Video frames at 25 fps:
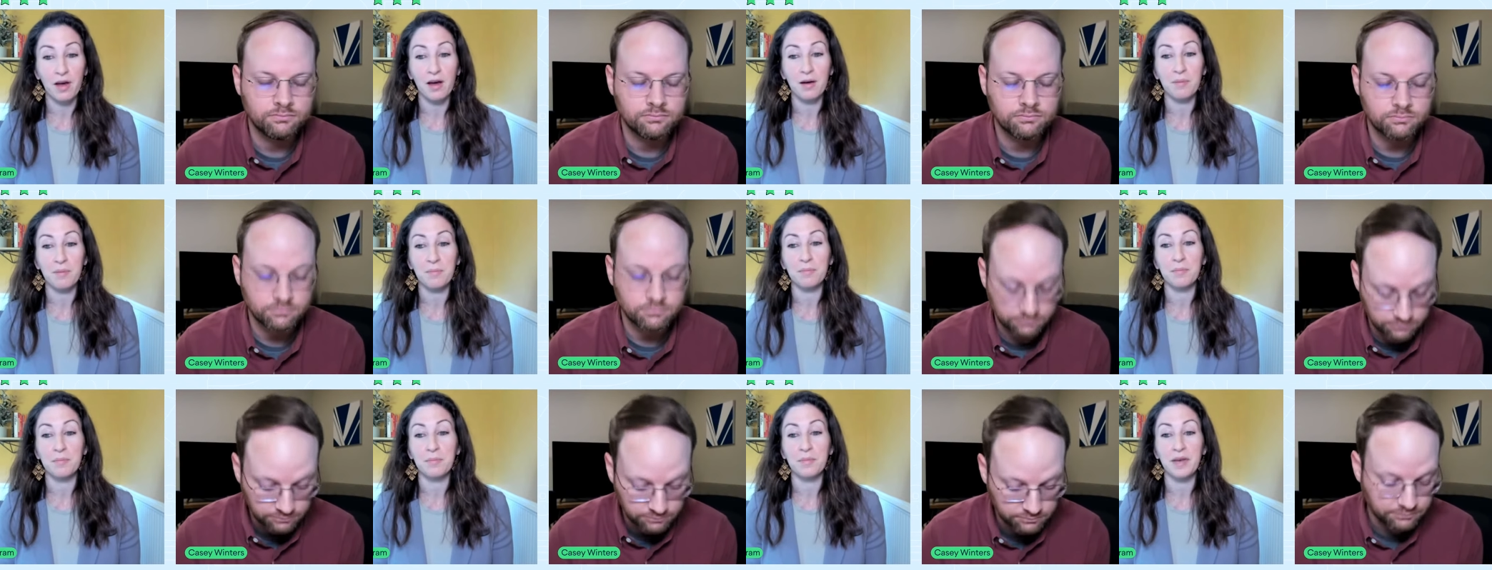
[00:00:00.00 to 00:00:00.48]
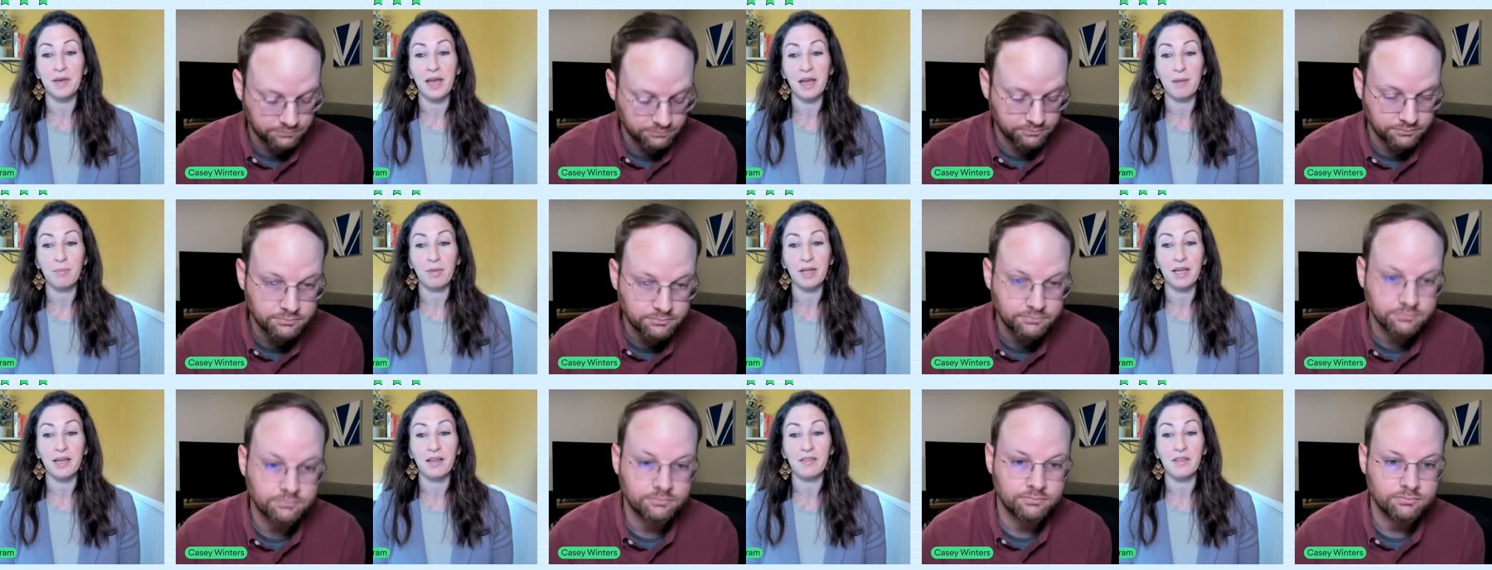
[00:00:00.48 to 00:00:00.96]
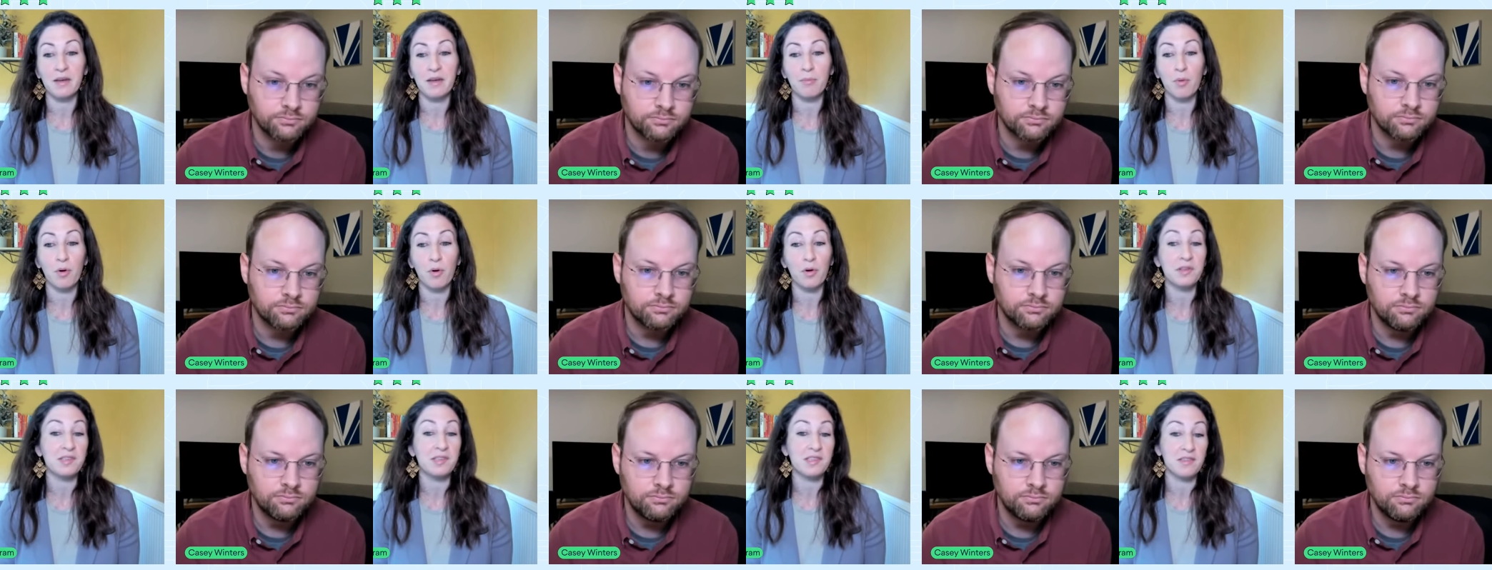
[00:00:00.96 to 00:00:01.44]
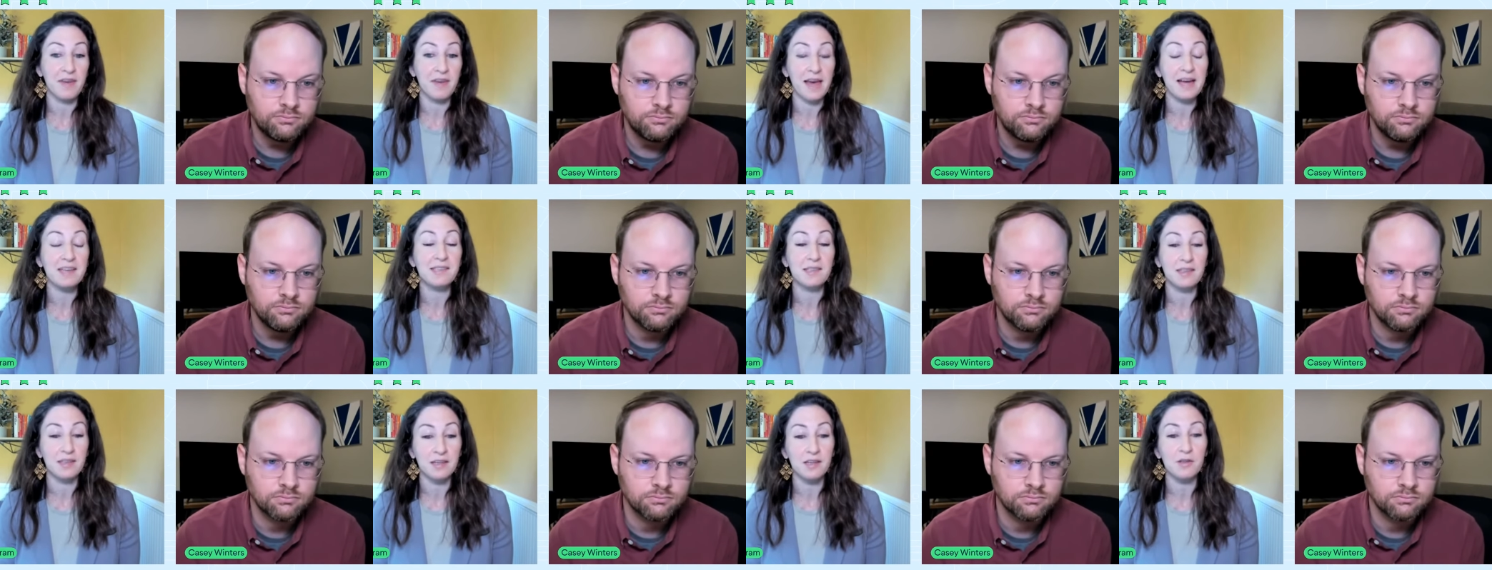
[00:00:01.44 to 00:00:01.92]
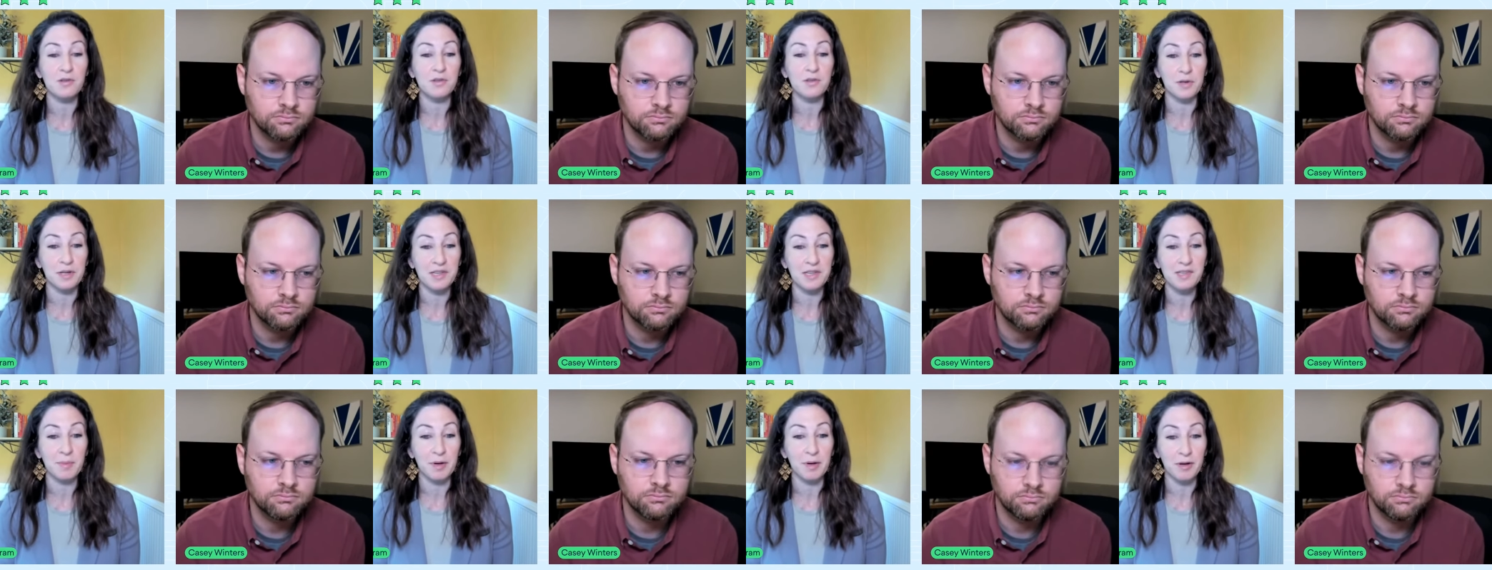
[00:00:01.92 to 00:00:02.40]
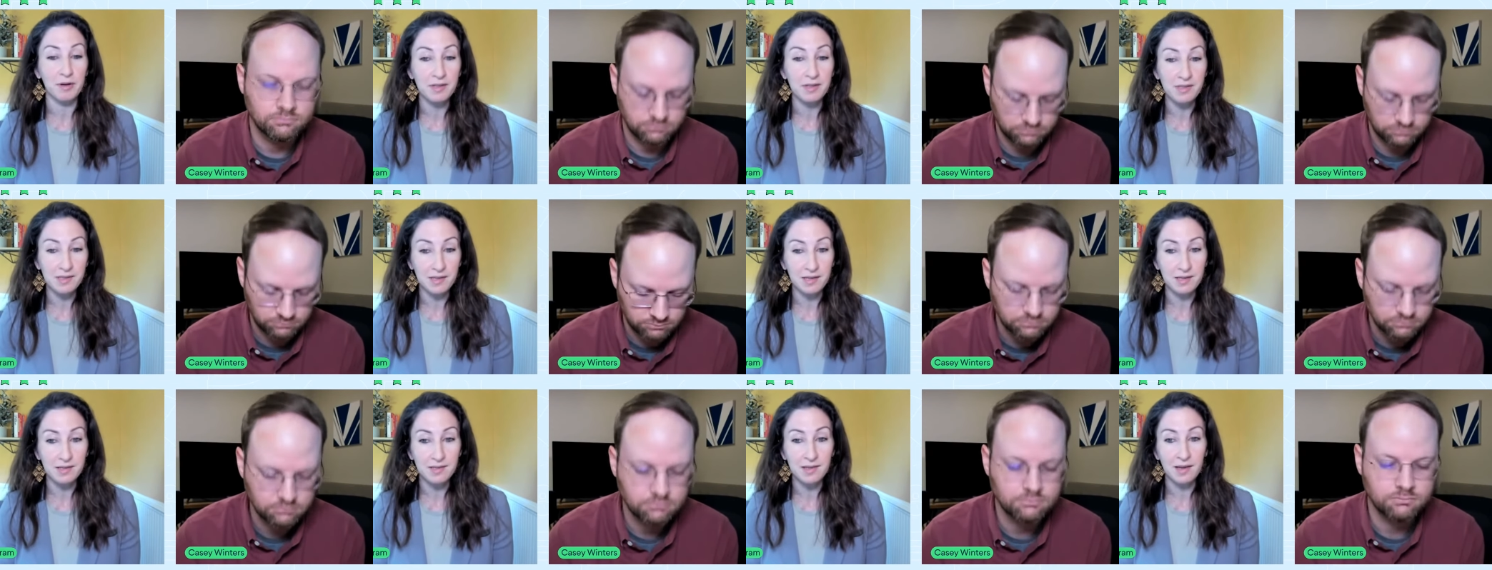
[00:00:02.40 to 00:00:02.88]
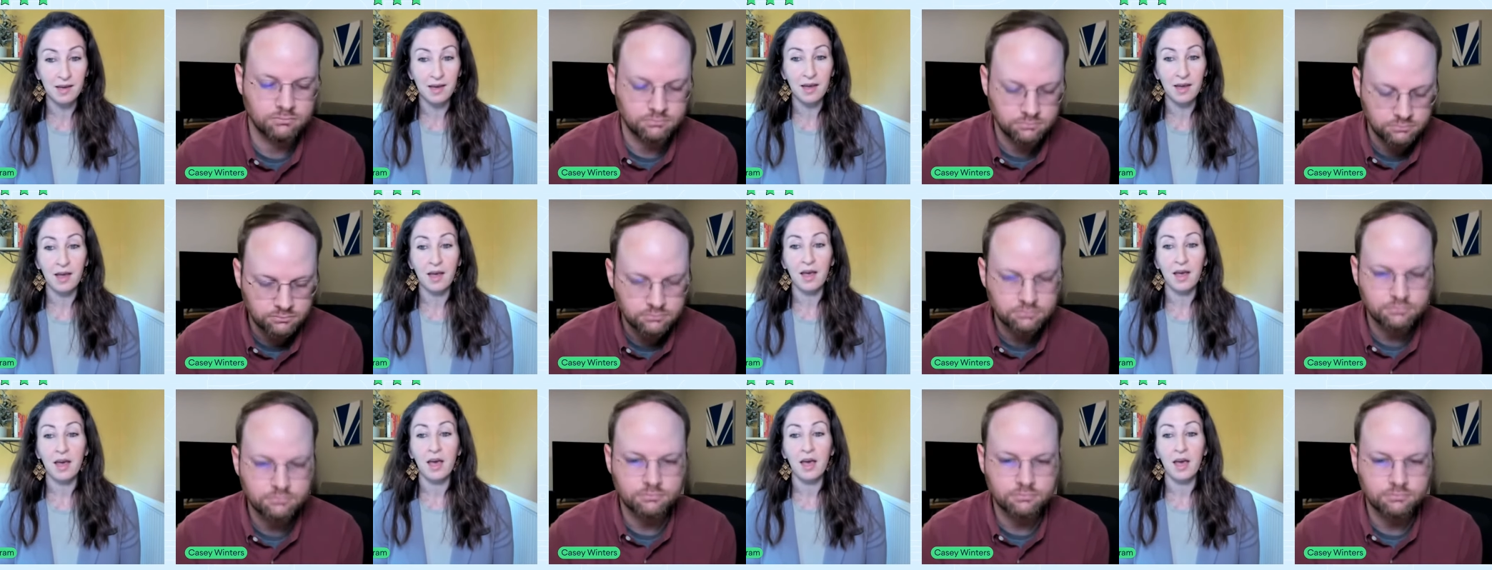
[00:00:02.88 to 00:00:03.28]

Speaker 1: namely the importance of excellent user experiences.